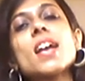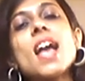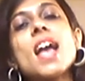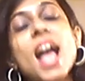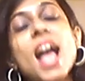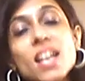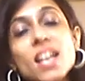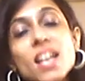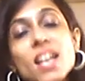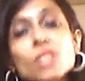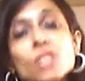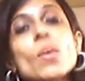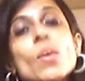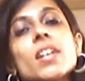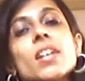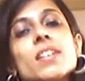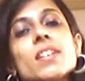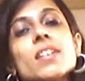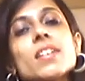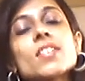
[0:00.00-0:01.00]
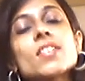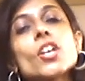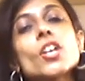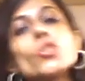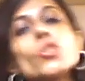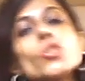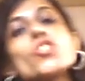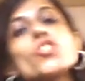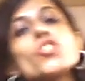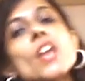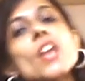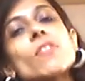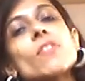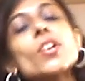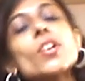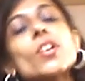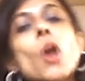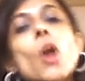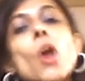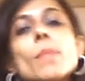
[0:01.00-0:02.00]
as well as your
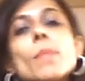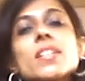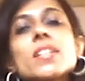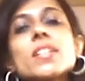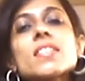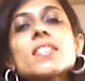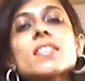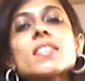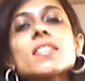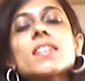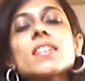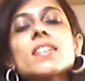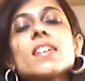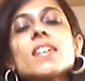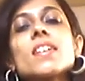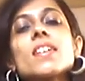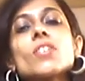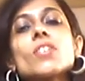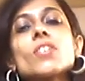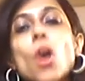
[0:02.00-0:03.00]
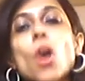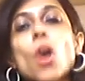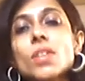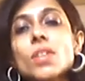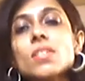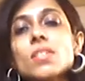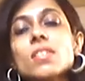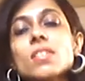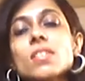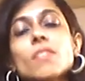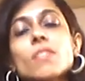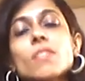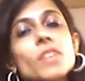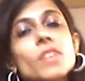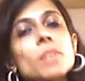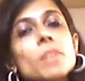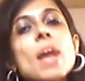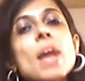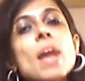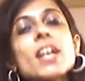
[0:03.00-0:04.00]
general comments, thoughts,
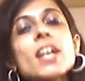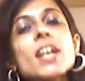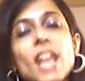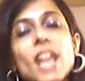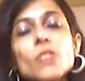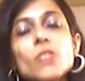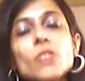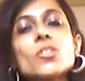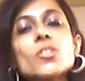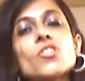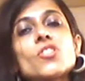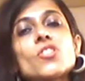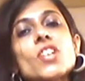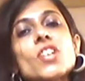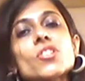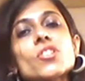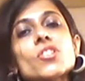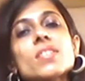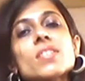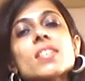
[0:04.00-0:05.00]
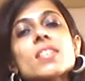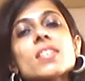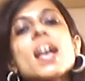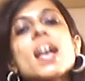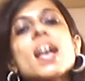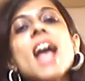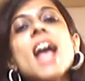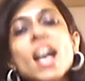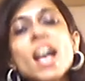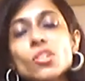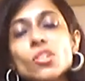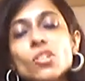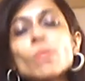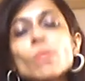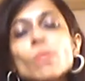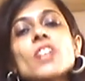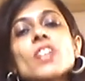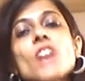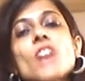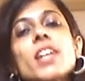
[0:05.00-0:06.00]
feedback and your suggestions as to
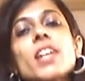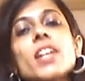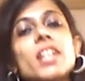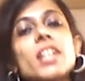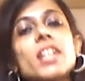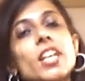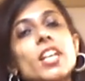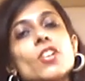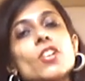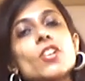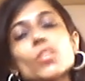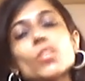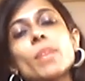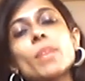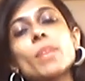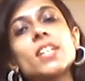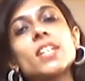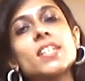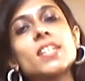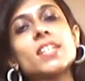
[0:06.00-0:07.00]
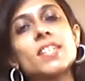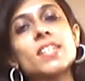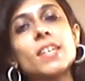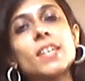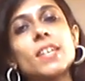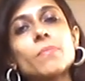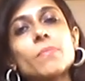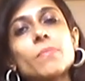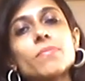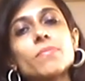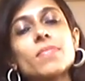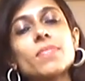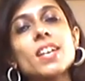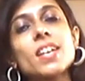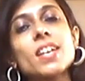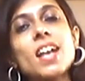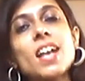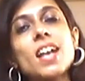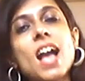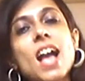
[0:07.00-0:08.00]
my channel English Made Easy.
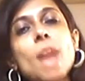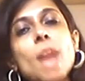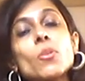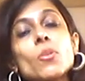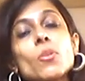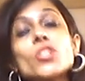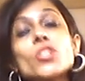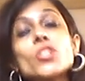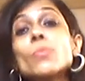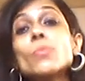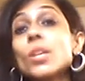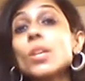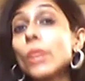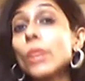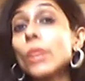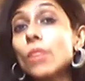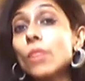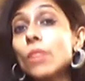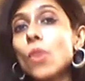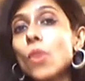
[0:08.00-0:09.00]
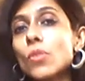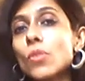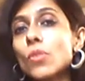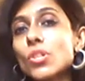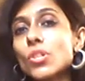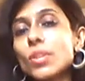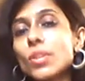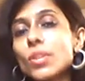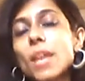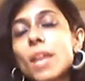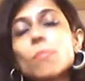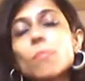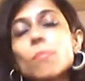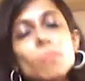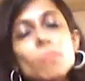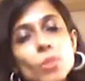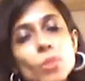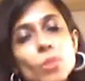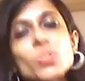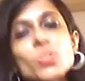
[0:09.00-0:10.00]
I'm going to be looking forward to them
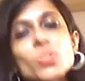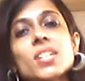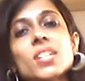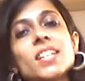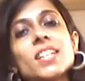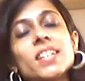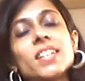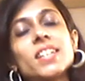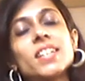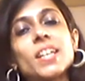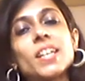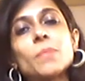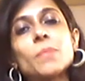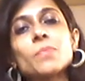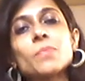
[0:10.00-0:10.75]
most eagerly.